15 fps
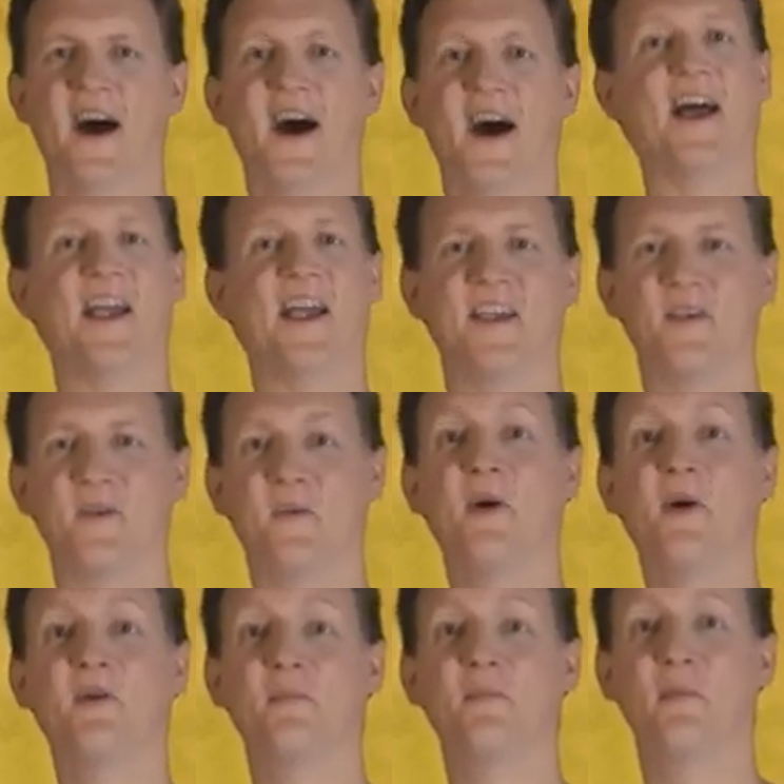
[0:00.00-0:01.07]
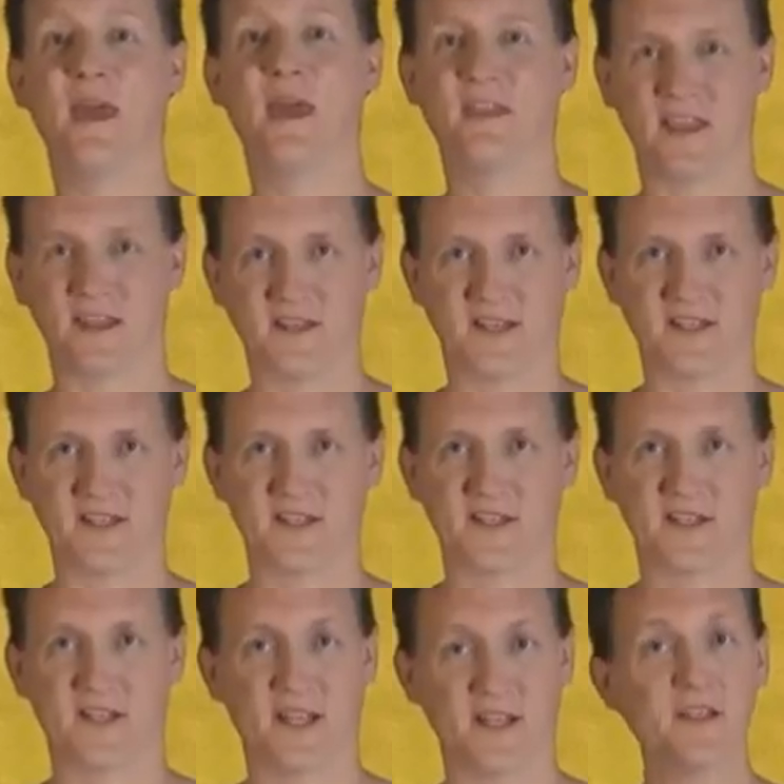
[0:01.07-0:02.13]
Hi, and welcome to Math Antics.
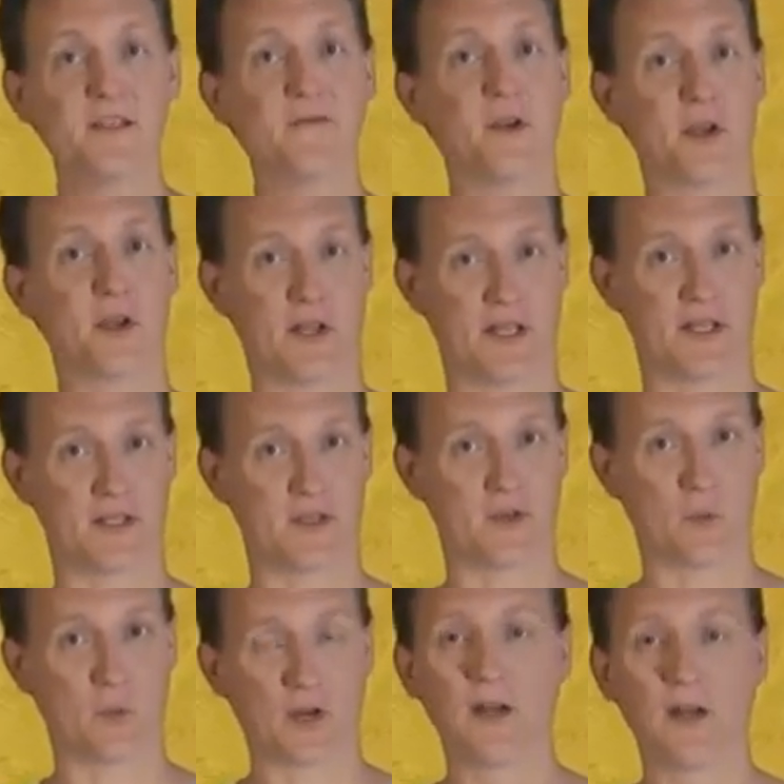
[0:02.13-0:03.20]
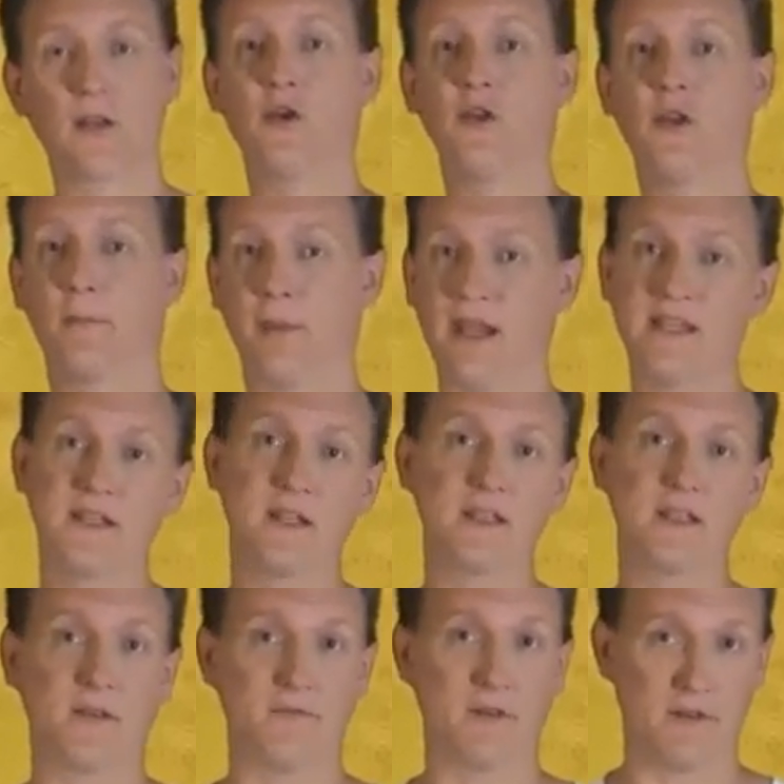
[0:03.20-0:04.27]
In this video lesson, we're going to learn the
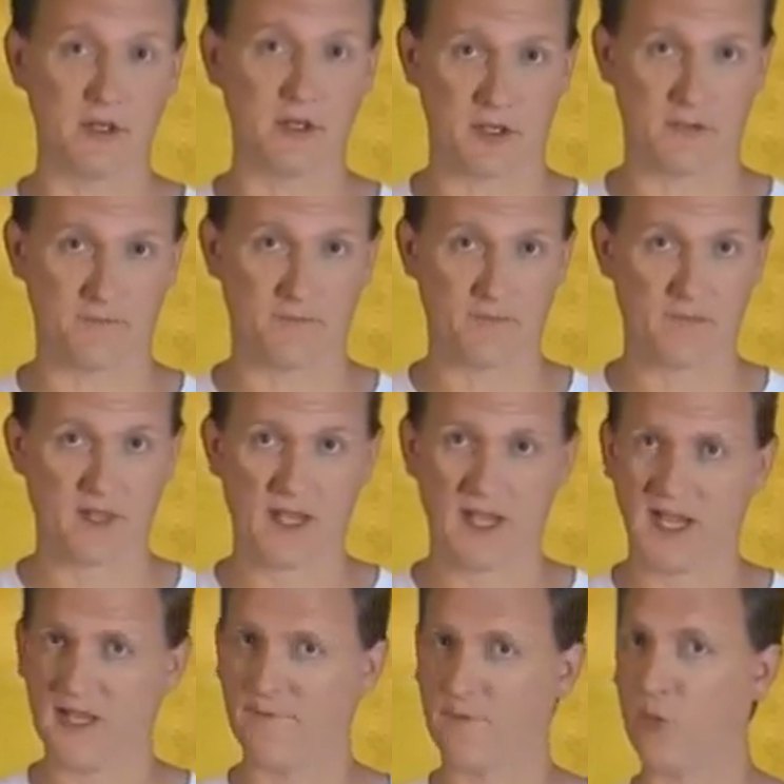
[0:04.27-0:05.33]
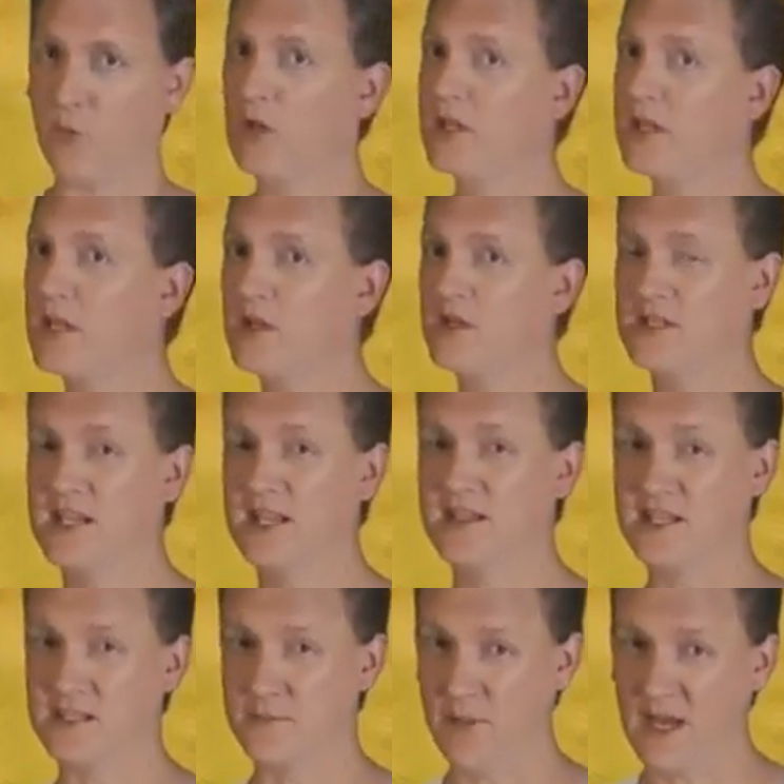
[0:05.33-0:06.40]
basics of division. And if you really understand
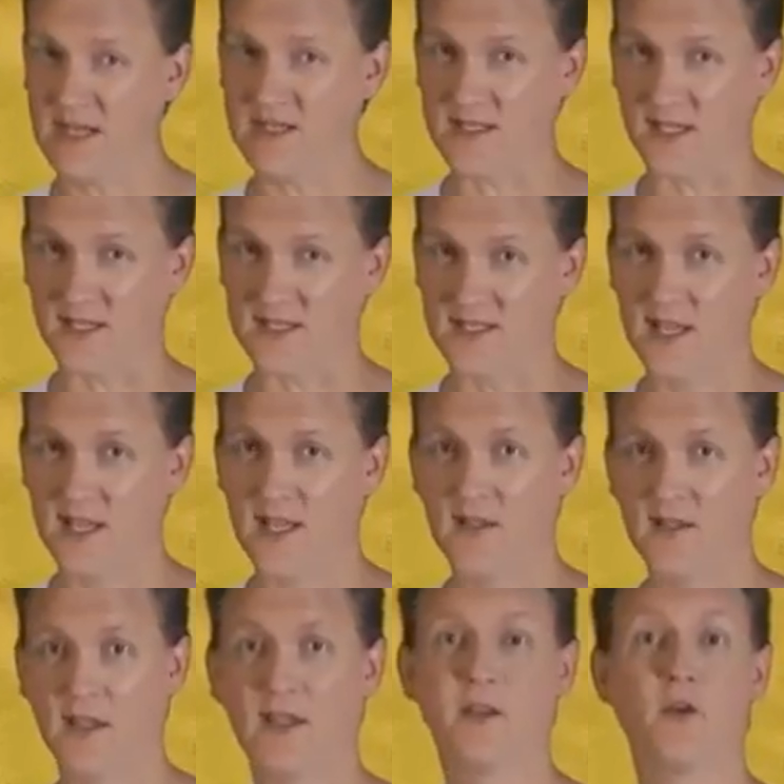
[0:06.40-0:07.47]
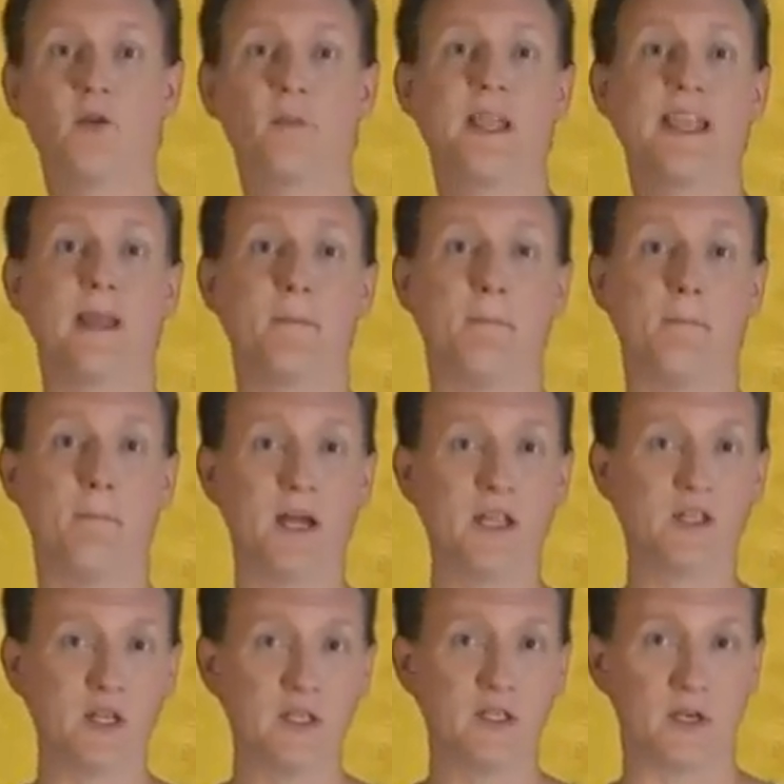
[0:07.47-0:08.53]
these basics, then it'll make it
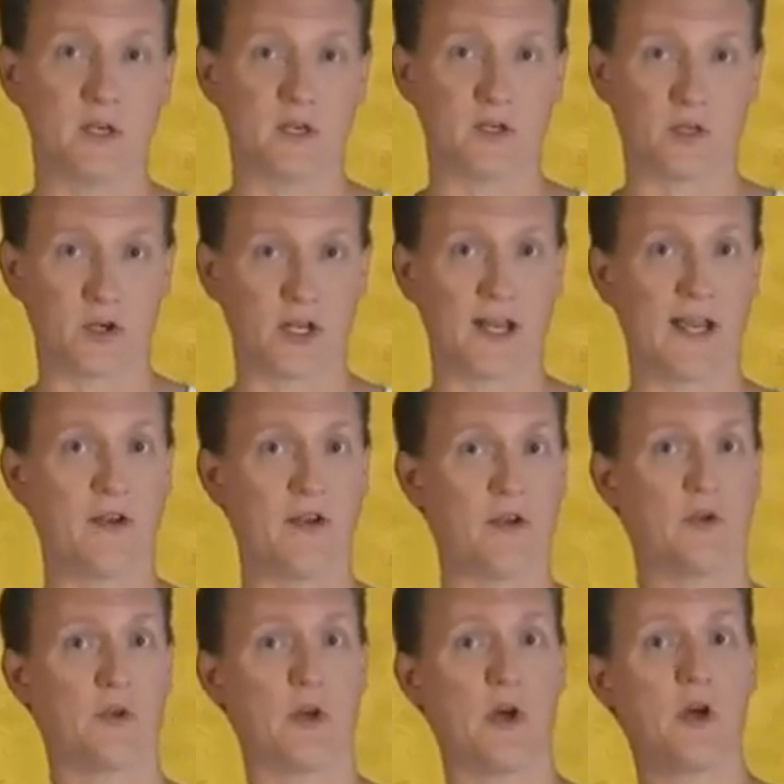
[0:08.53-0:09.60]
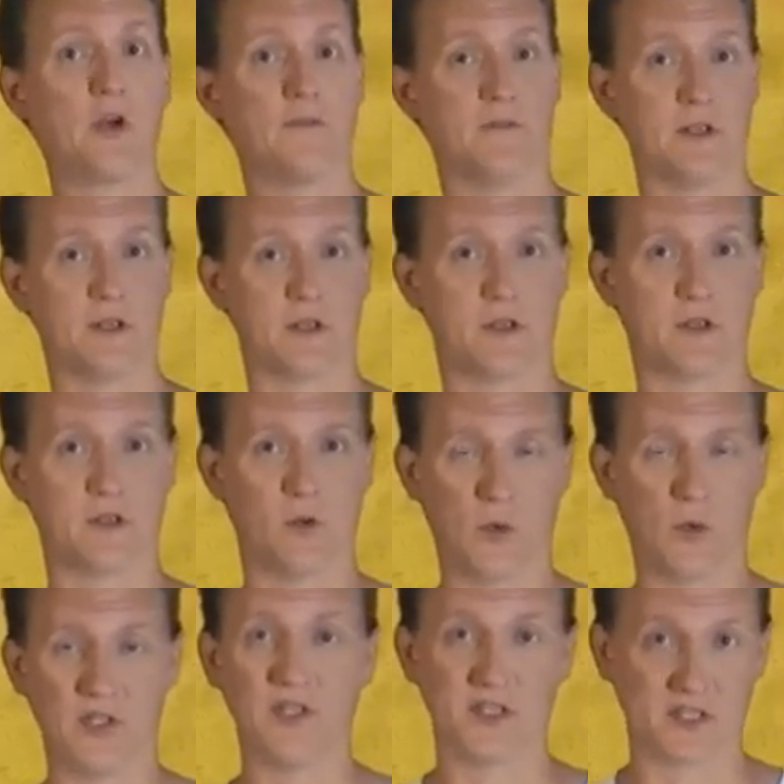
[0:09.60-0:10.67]
much easier learning how to do long division,
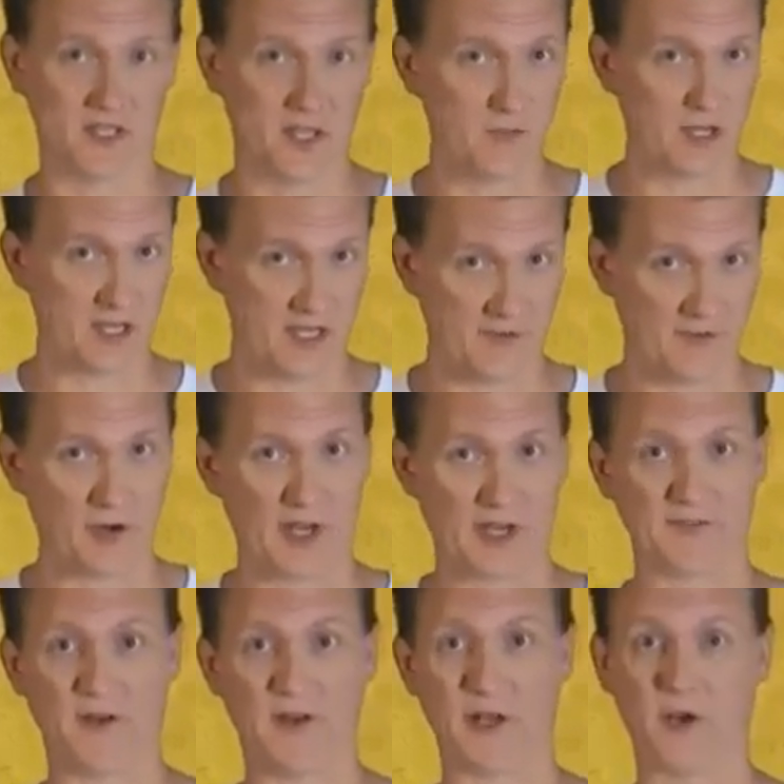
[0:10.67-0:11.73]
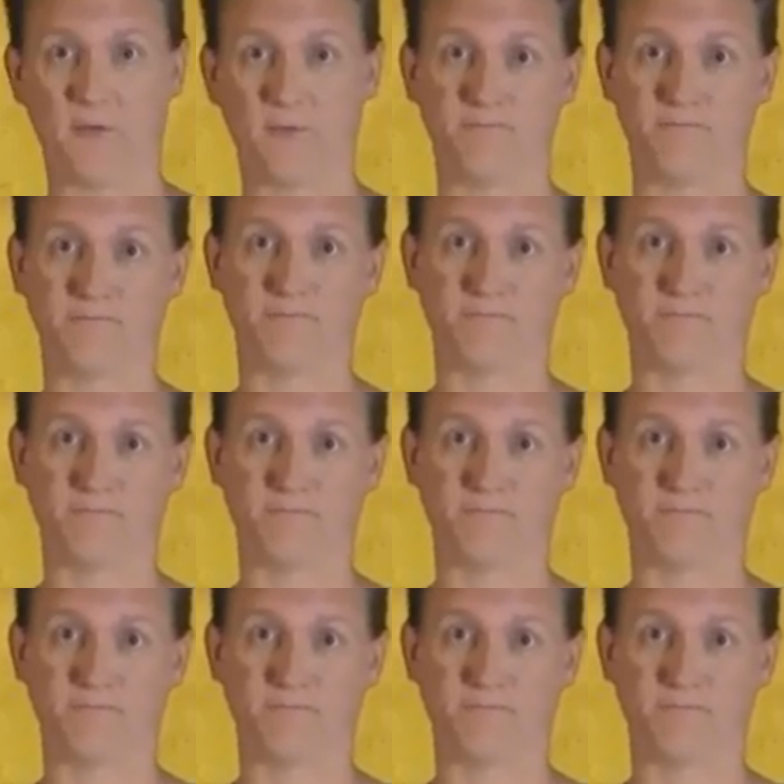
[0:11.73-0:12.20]
which is the subject of our next video.